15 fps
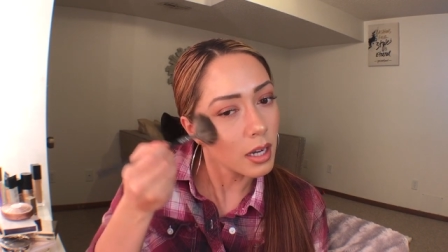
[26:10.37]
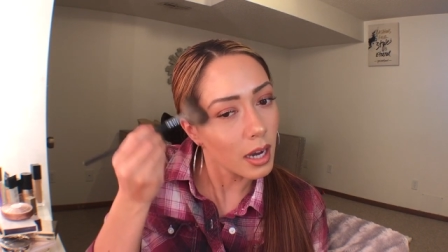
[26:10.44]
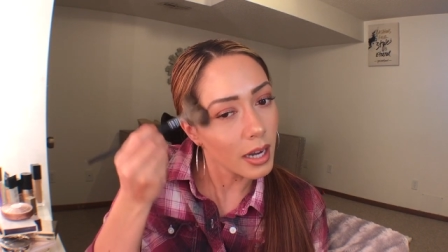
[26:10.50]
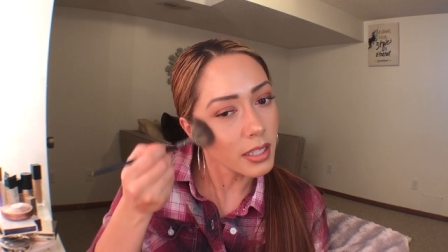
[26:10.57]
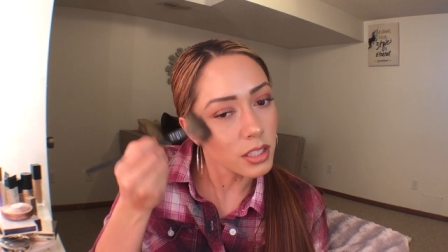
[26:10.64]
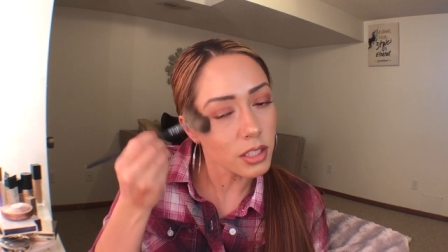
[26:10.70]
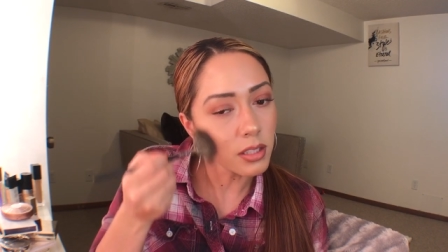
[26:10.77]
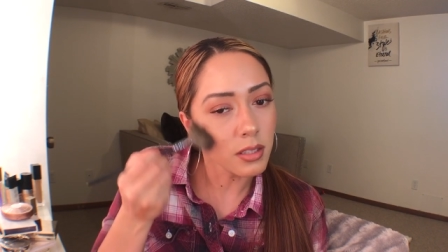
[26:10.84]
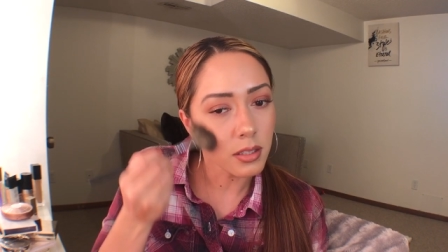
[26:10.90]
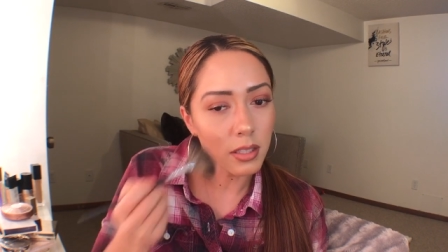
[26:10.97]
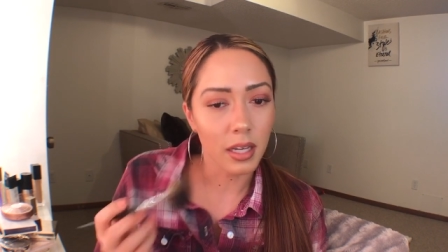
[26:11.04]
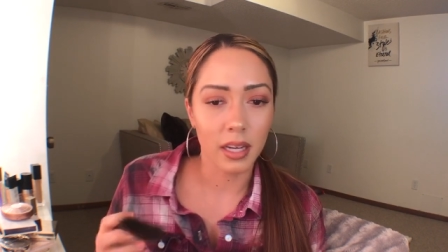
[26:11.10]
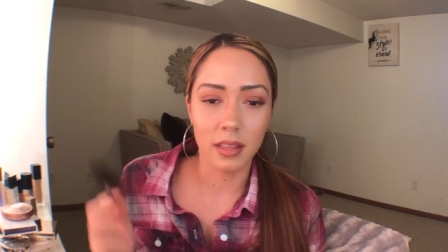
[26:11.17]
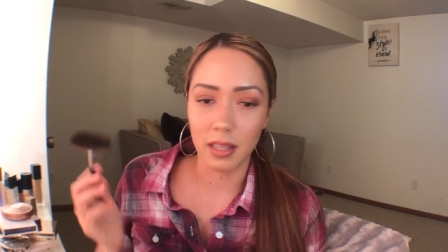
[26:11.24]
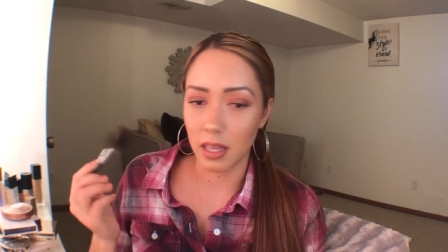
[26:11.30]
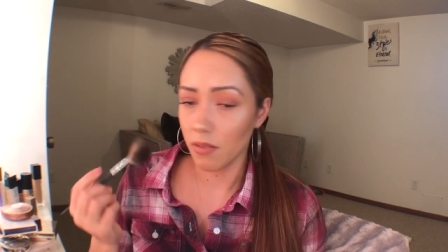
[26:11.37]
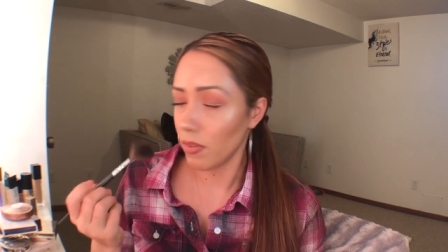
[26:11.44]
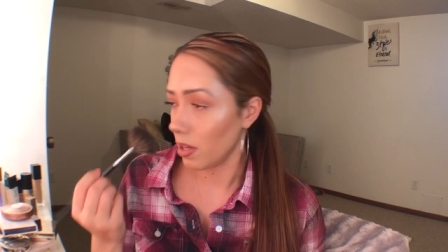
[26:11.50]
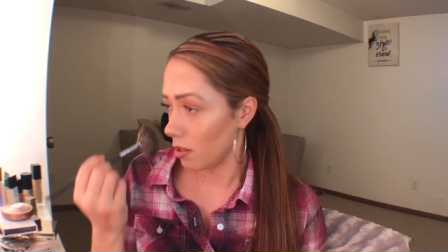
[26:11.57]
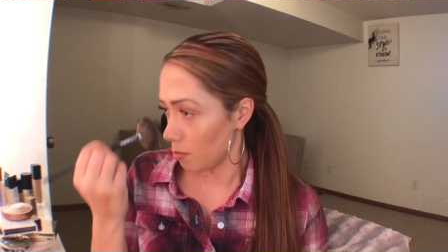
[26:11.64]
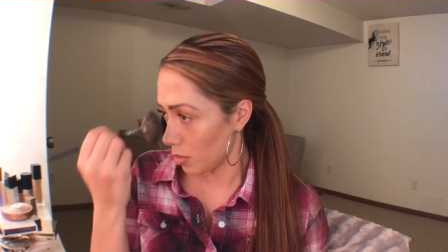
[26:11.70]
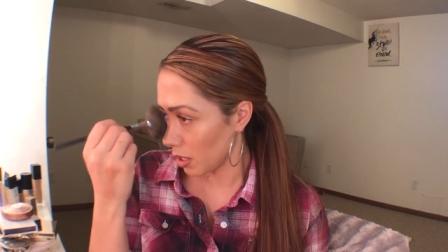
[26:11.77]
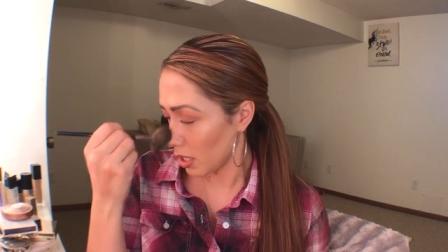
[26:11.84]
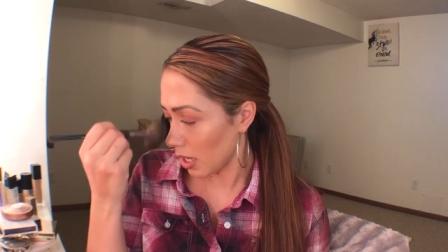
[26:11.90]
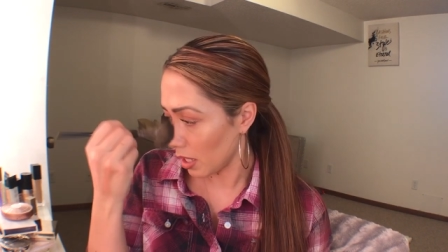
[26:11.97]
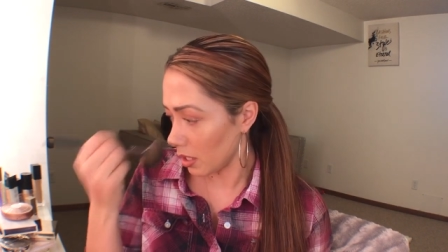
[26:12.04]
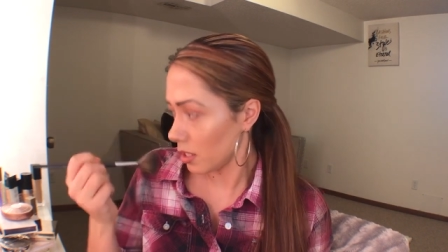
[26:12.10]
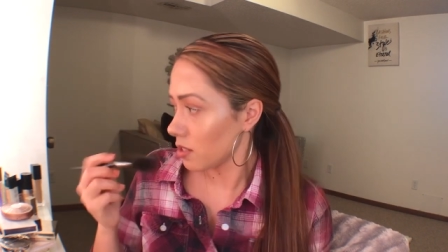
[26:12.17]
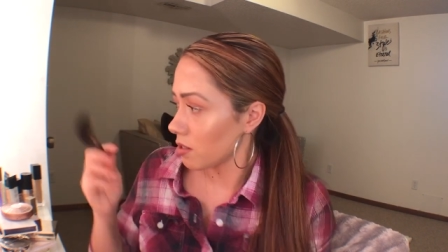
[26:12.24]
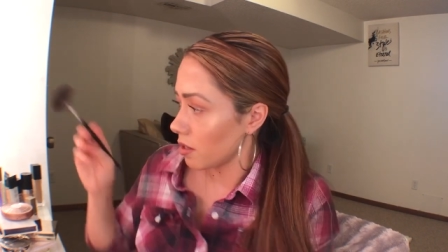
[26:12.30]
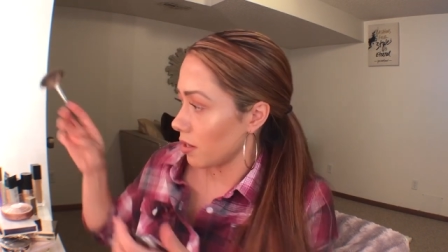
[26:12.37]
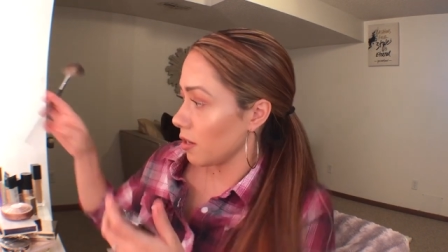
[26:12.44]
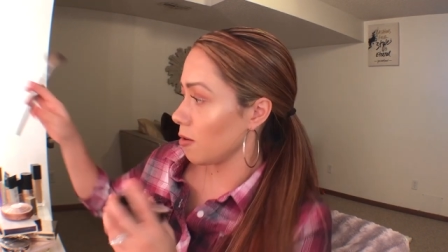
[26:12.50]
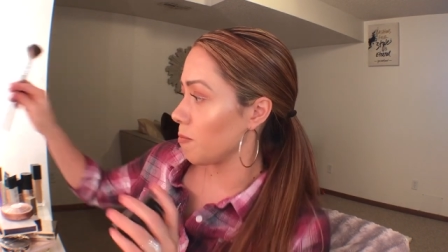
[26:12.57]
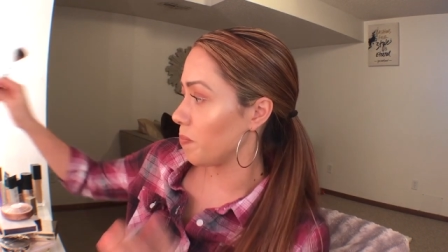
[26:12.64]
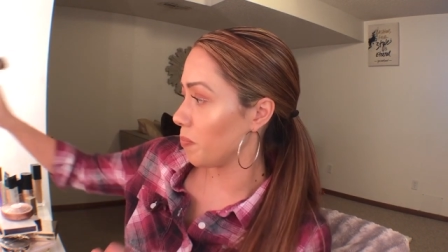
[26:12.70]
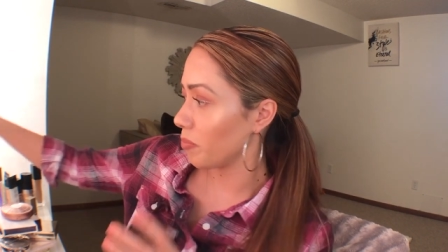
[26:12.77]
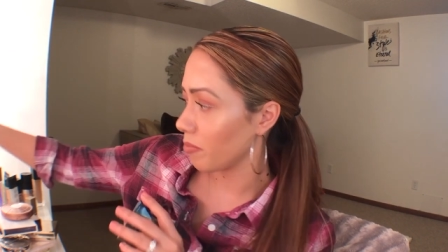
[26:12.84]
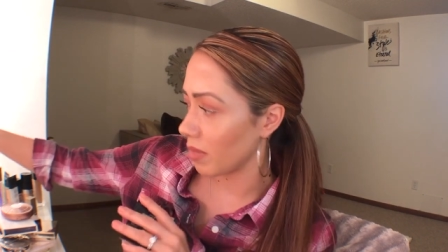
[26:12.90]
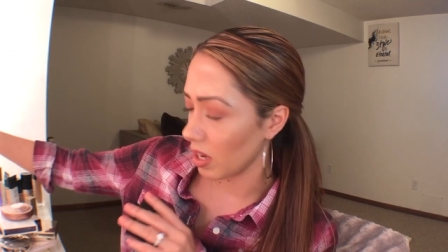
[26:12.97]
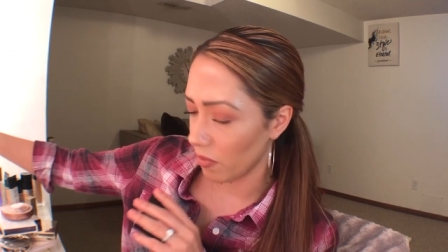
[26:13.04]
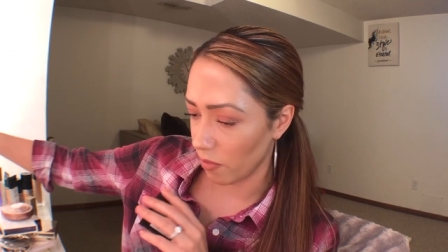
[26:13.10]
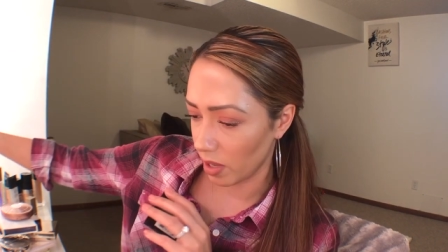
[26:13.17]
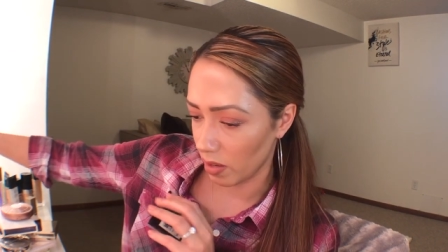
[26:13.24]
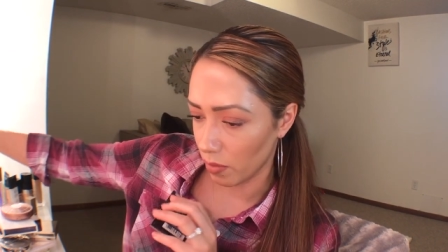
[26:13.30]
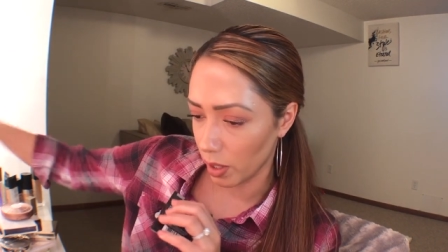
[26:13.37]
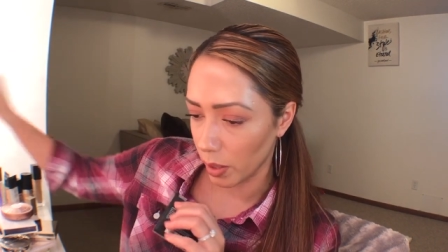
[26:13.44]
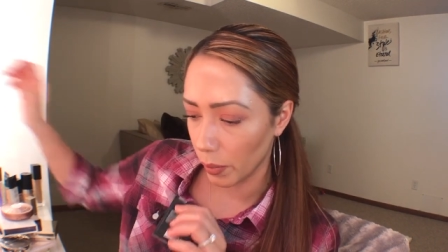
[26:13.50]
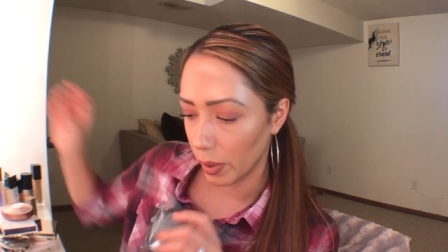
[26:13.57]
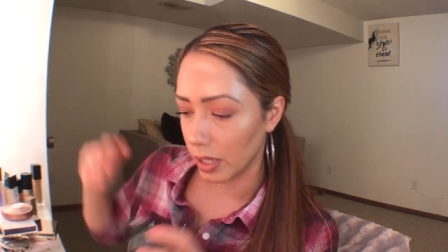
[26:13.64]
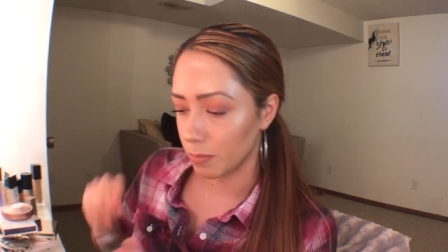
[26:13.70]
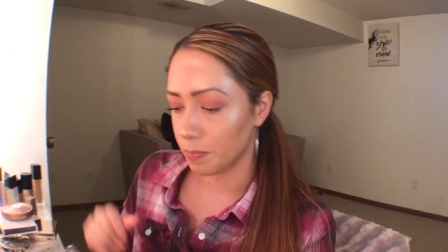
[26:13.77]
I love it. But yeah, these are my favorite.